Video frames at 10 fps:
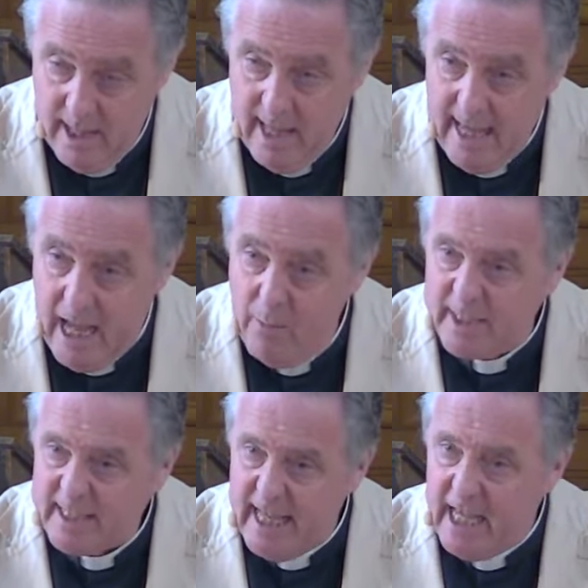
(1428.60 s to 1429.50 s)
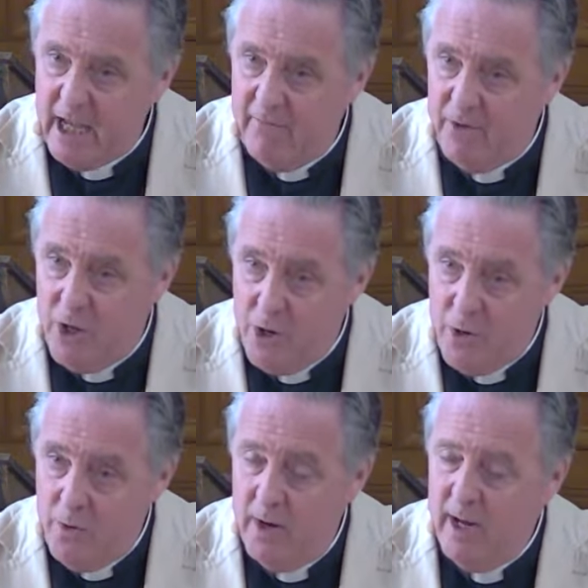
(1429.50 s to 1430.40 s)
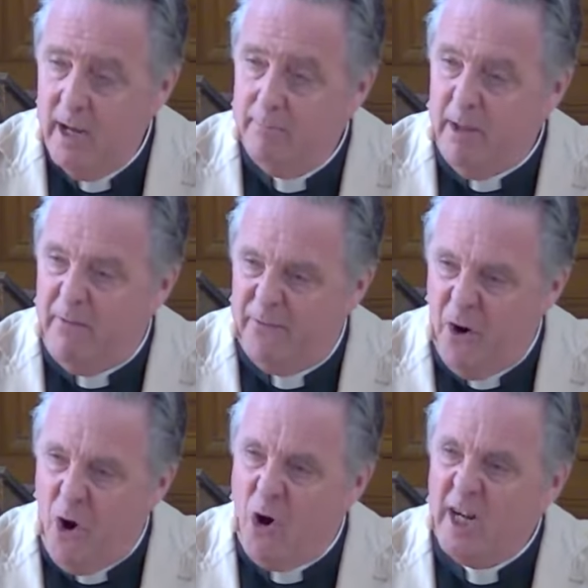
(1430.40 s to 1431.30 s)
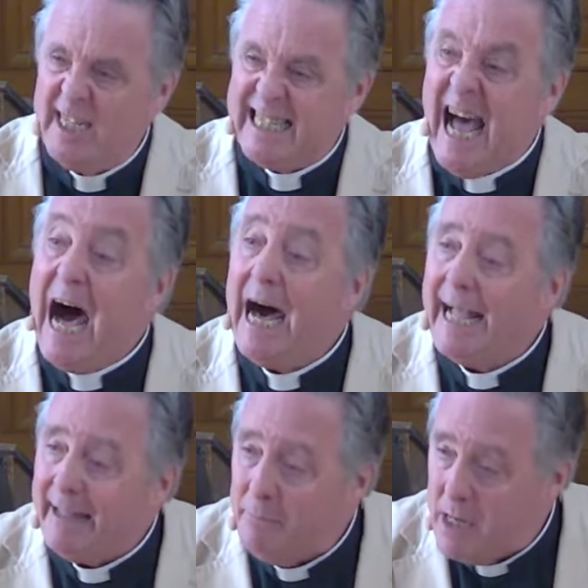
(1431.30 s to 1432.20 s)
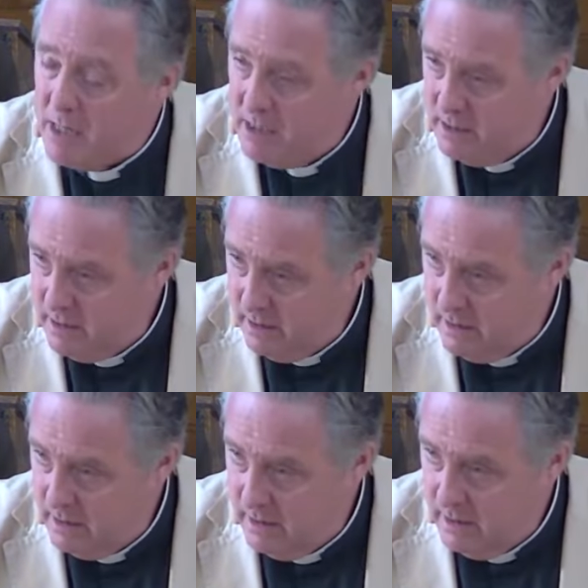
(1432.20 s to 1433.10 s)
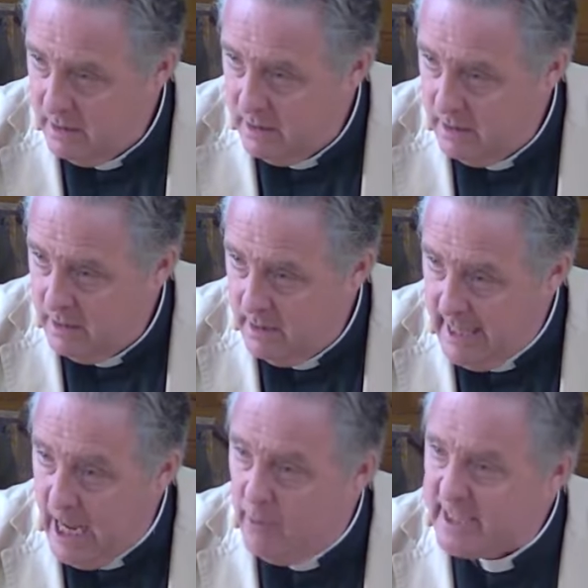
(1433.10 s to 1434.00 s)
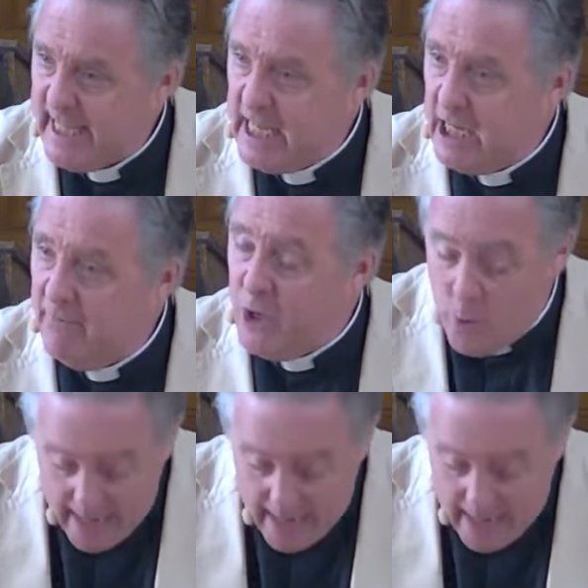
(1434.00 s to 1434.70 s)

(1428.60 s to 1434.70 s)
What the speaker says: He was thinking of you before time. He was thinking of you